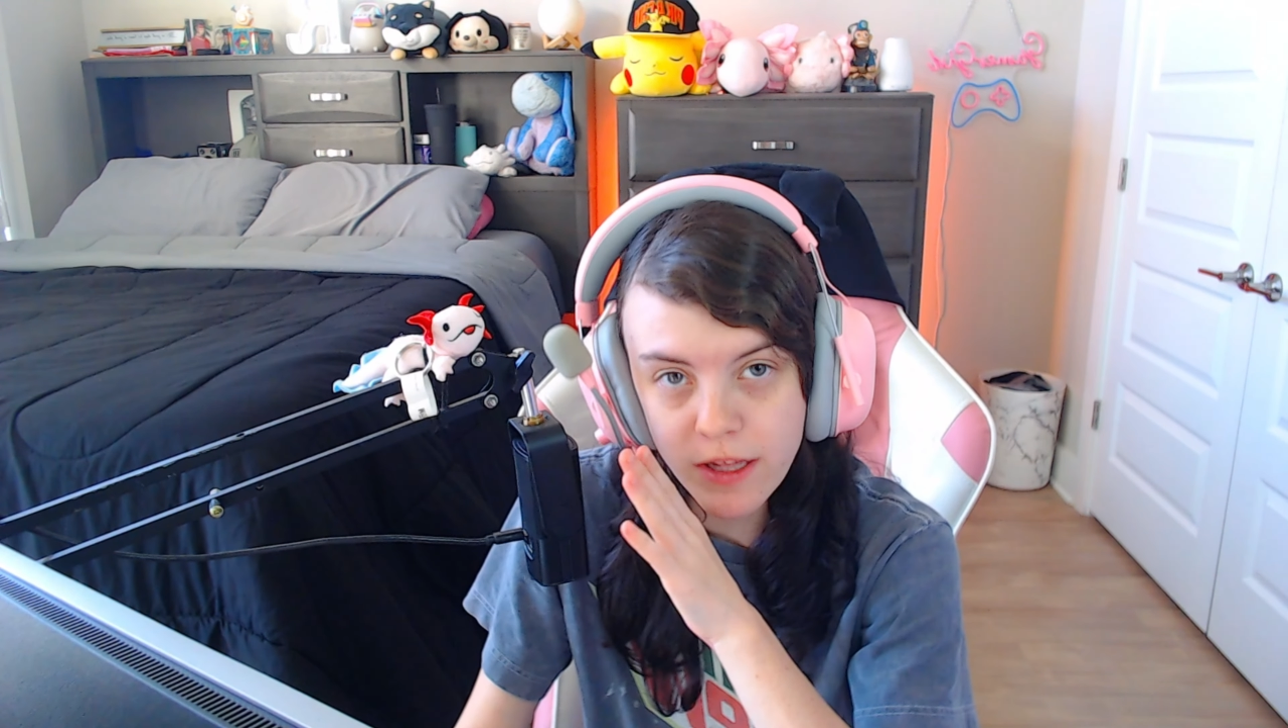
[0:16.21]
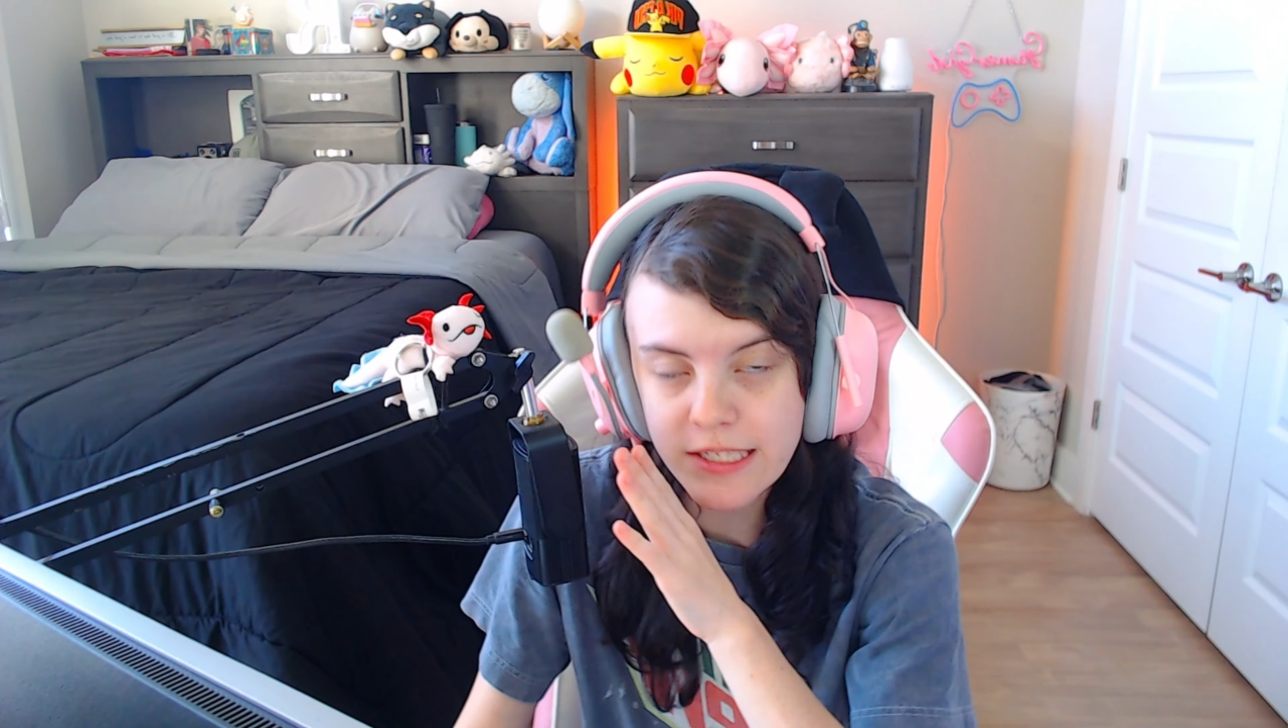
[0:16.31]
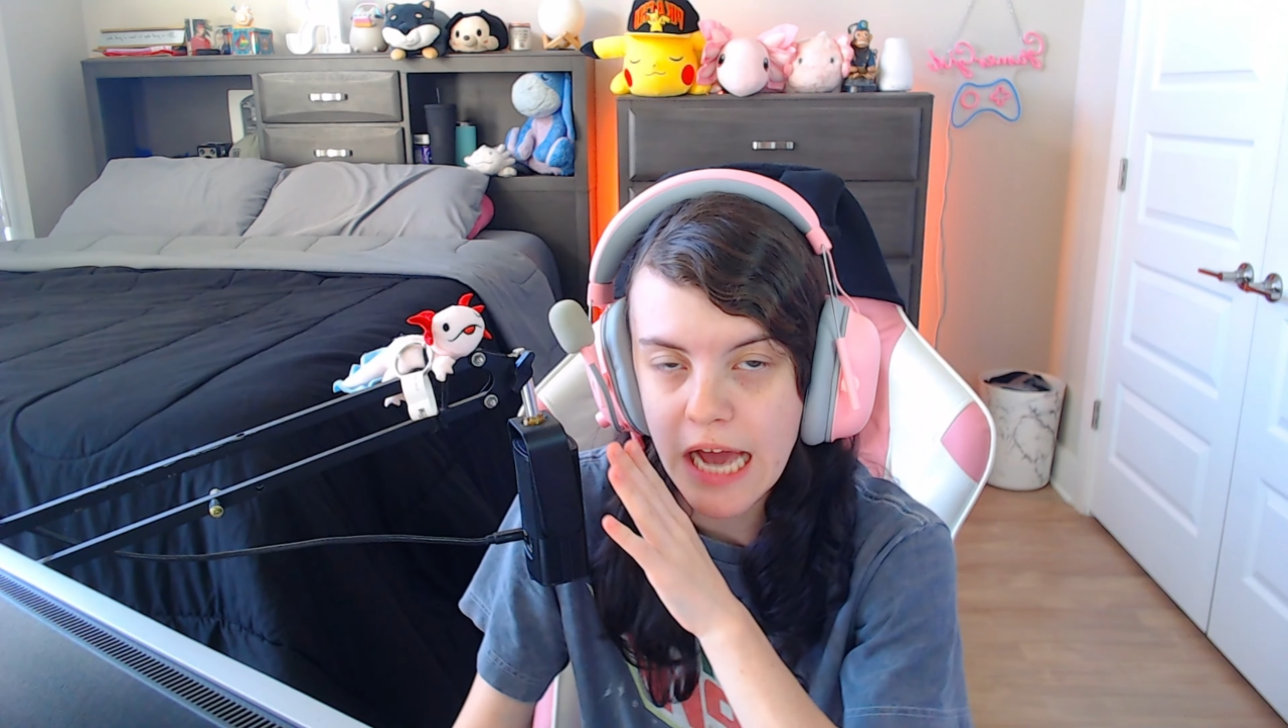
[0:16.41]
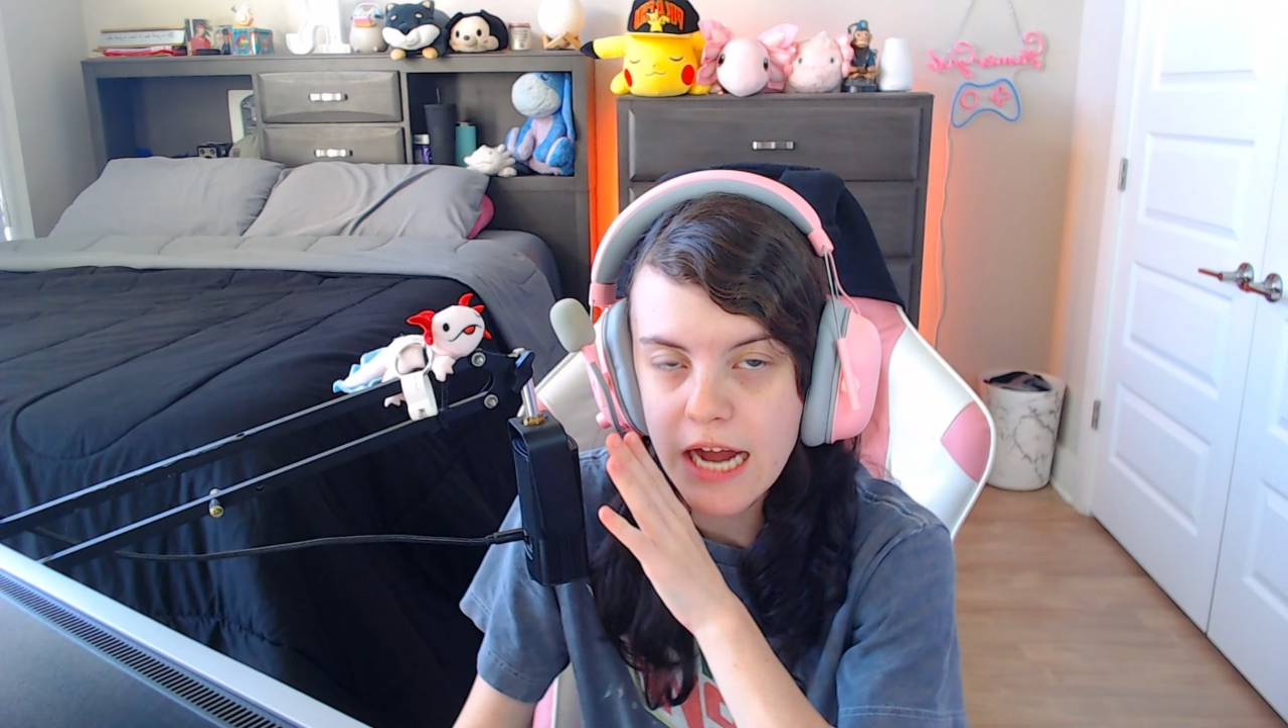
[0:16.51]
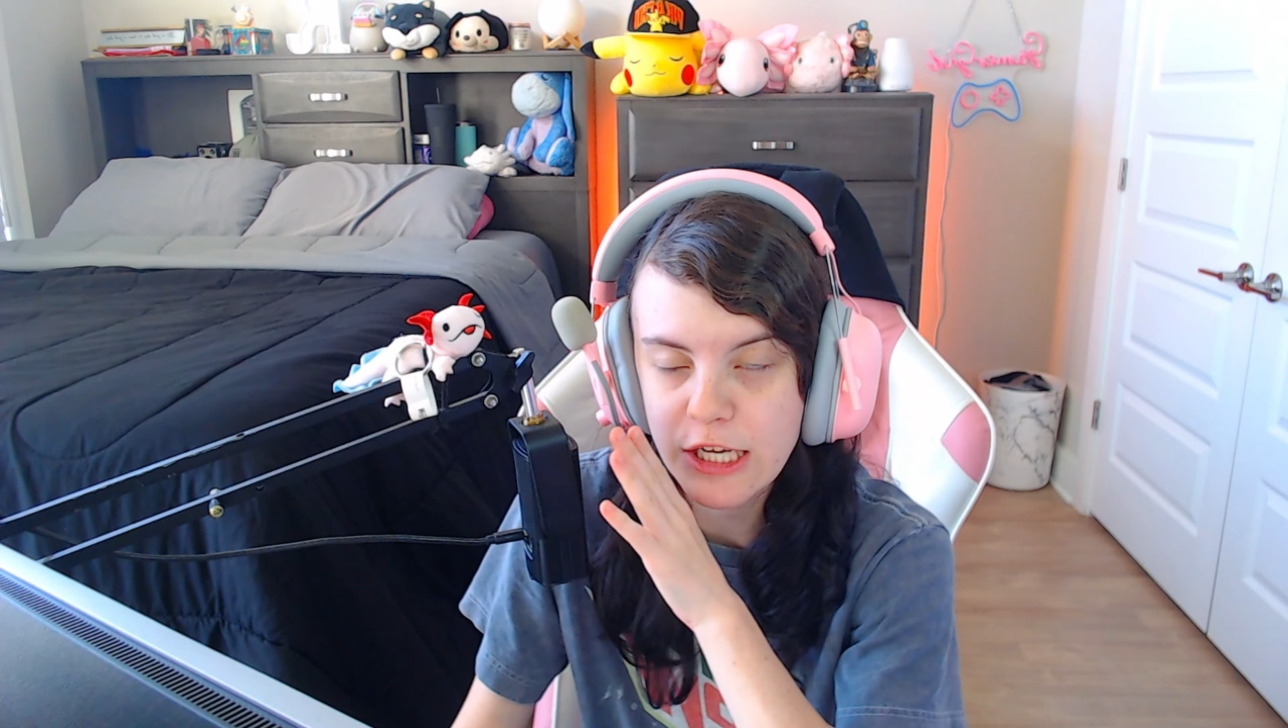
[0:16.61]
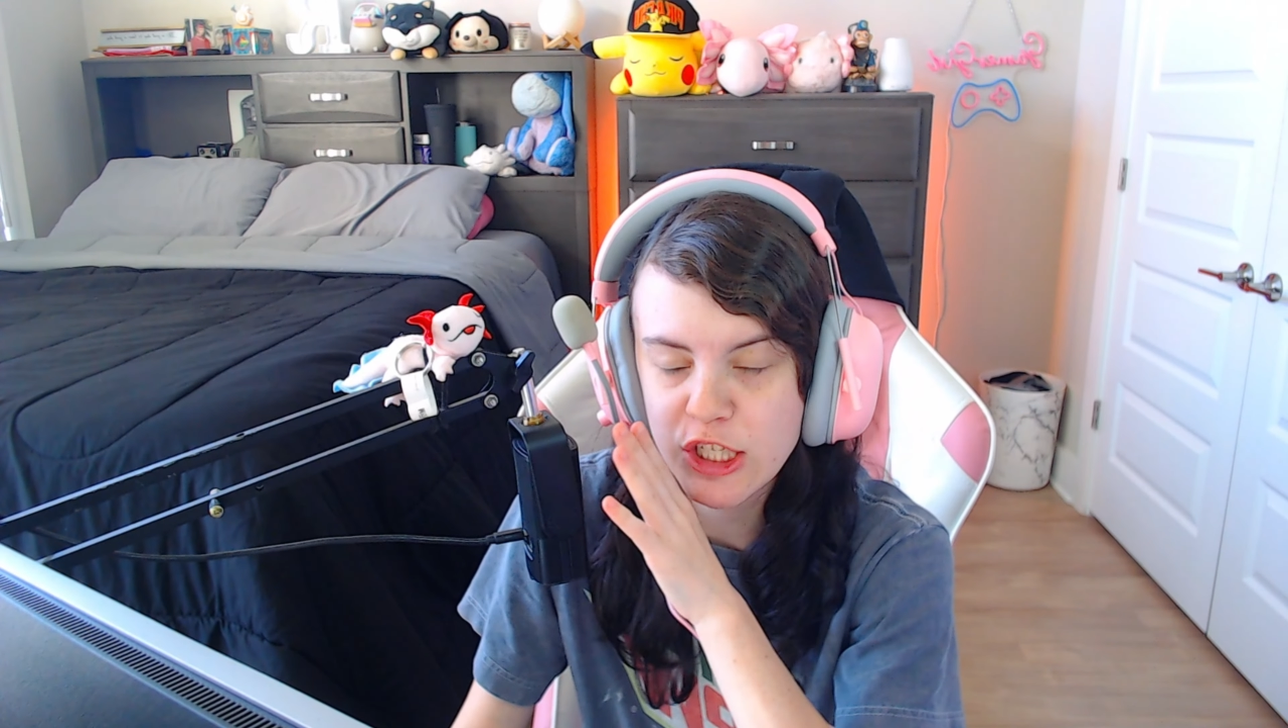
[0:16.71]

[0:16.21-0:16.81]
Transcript: that's kind of